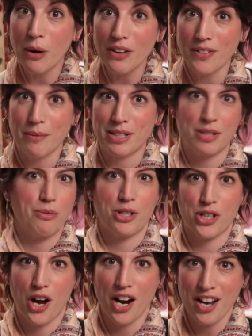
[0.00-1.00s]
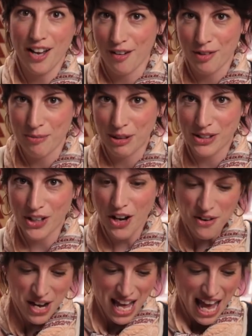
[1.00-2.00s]
quilt that we did with Shauna a few months
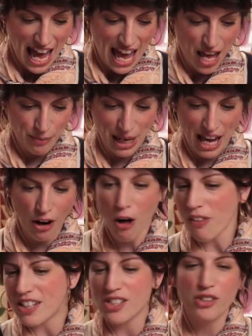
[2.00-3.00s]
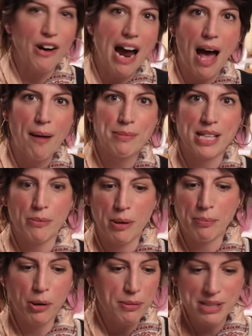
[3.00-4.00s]
ago. And we had all these scraps and
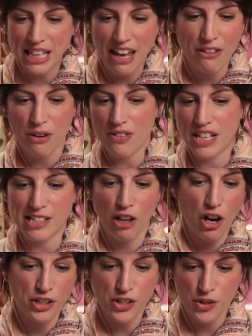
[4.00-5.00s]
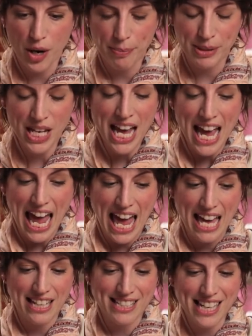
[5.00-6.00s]
we put them together in these long strips.
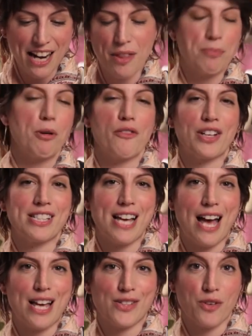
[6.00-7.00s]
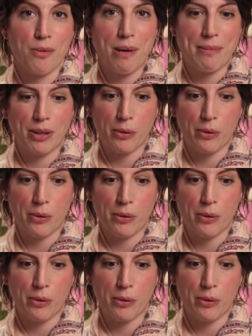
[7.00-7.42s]
And it's kind of the perfect size for a baby